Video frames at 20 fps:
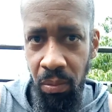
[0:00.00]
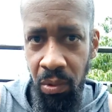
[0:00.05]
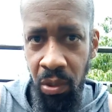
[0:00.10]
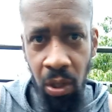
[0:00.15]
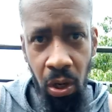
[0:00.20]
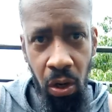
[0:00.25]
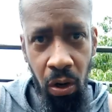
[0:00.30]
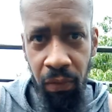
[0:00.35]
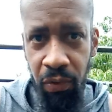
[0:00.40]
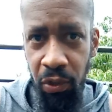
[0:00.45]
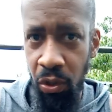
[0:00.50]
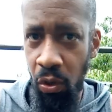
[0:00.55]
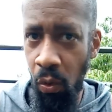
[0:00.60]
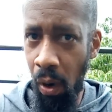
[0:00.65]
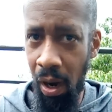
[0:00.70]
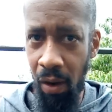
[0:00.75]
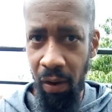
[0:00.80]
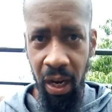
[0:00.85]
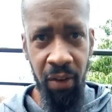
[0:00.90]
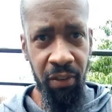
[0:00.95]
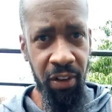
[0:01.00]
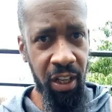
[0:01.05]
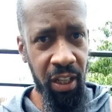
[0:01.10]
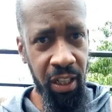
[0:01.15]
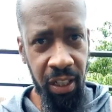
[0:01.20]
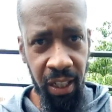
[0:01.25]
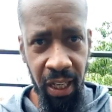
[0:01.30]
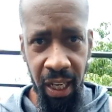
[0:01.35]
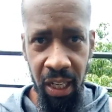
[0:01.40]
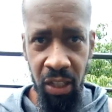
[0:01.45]
You know, if you go out every
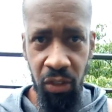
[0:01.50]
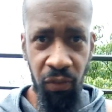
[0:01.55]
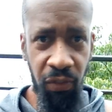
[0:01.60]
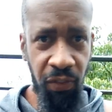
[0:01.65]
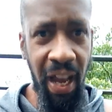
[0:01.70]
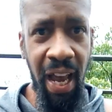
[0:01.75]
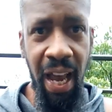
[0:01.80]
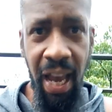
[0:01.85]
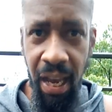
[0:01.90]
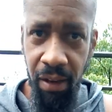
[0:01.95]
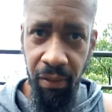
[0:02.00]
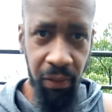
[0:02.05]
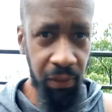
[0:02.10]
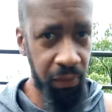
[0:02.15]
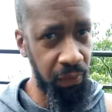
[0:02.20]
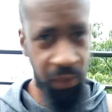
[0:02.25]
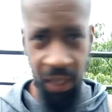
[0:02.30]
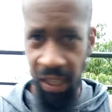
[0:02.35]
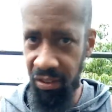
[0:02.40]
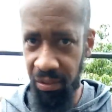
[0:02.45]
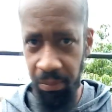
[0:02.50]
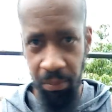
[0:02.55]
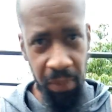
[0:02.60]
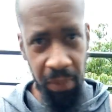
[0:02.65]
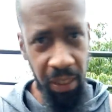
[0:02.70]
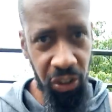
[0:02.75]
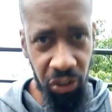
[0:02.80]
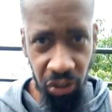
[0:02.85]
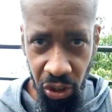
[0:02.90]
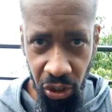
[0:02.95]
other day, do five. If that's as
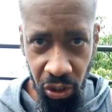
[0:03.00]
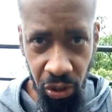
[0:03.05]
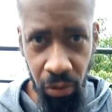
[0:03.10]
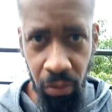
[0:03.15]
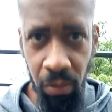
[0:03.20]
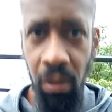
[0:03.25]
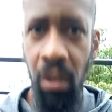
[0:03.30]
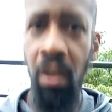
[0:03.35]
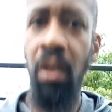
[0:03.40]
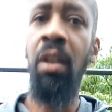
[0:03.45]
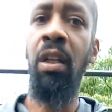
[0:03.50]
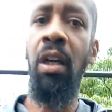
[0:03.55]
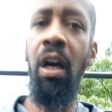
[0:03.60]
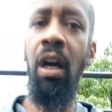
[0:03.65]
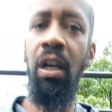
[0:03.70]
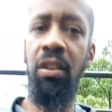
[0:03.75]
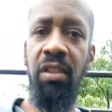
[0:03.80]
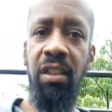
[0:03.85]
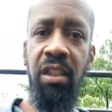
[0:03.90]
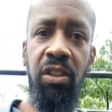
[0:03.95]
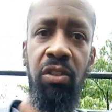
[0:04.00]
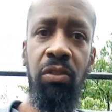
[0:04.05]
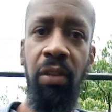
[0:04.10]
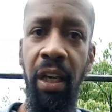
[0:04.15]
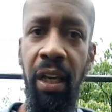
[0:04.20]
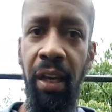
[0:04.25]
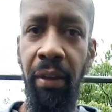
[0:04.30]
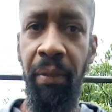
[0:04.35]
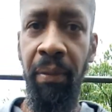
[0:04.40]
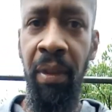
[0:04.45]
many as you can do, constantly do
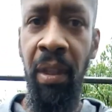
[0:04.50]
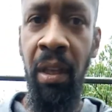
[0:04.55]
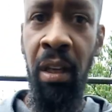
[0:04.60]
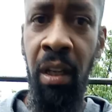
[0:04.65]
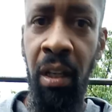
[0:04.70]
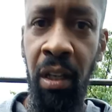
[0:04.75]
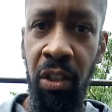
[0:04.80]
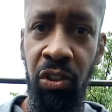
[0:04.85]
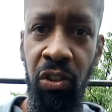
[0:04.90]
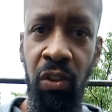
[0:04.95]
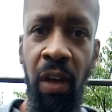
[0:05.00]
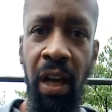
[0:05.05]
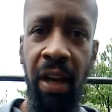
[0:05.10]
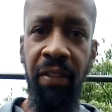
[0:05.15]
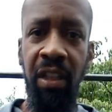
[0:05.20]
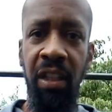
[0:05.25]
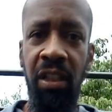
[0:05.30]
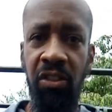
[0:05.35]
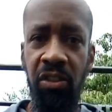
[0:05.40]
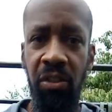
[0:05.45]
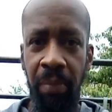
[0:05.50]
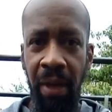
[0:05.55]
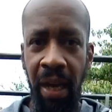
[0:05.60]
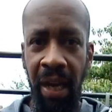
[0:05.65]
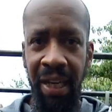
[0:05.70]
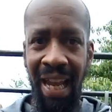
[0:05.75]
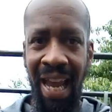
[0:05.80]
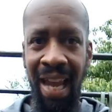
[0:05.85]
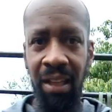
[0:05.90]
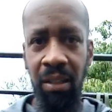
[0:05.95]
that. Because you have to get your
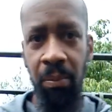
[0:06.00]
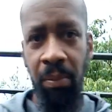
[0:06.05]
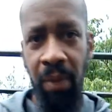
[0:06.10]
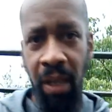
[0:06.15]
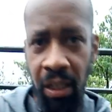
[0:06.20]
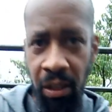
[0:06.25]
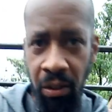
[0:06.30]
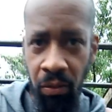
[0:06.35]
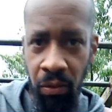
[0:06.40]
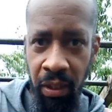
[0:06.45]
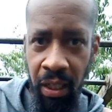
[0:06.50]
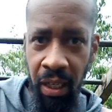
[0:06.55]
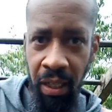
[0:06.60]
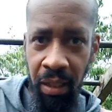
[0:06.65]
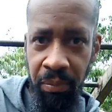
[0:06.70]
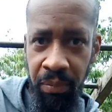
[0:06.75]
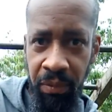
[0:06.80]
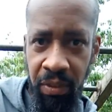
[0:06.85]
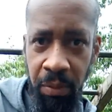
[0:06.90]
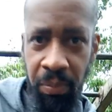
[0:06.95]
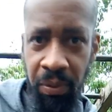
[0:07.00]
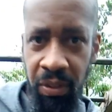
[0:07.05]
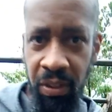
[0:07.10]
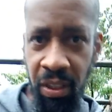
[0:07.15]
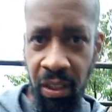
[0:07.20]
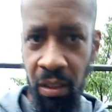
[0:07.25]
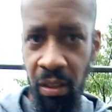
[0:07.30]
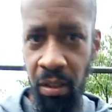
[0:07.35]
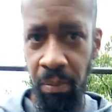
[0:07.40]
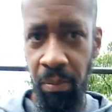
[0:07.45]
body acclimated on that
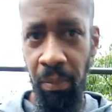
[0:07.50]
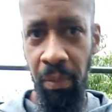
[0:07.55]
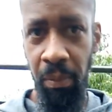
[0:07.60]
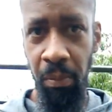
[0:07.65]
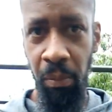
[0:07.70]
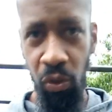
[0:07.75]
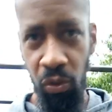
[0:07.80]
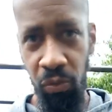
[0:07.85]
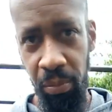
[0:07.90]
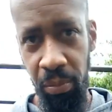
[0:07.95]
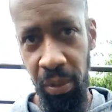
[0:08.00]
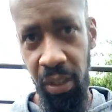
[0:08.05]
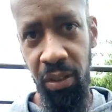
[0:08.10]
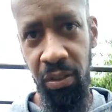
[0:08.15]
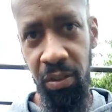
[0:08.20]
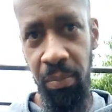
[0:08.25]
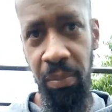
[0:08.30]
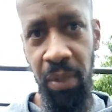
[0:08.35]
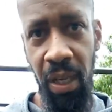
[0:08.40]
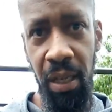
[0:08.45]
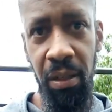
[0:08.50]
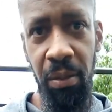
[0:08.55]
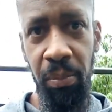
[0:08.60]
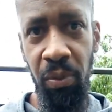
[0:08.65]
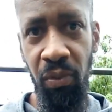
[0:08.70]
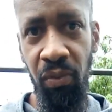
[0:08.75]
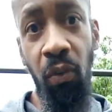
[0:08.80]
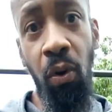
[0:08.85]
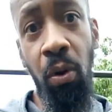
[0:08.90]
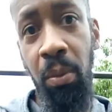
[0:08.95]
particular movement to be able to
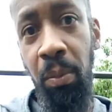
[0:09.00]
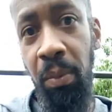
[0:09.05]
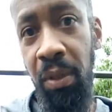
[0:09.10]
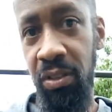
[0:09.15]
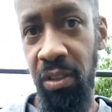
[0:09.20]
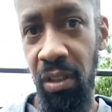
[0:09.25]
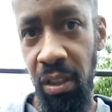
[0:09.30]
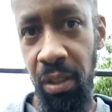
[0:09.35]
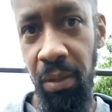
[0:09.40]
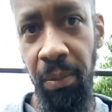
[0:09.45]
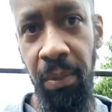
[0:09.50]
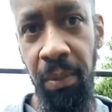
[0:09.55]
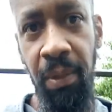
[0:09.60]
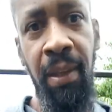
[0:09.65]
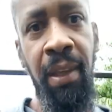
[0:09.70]
perform a muscle up.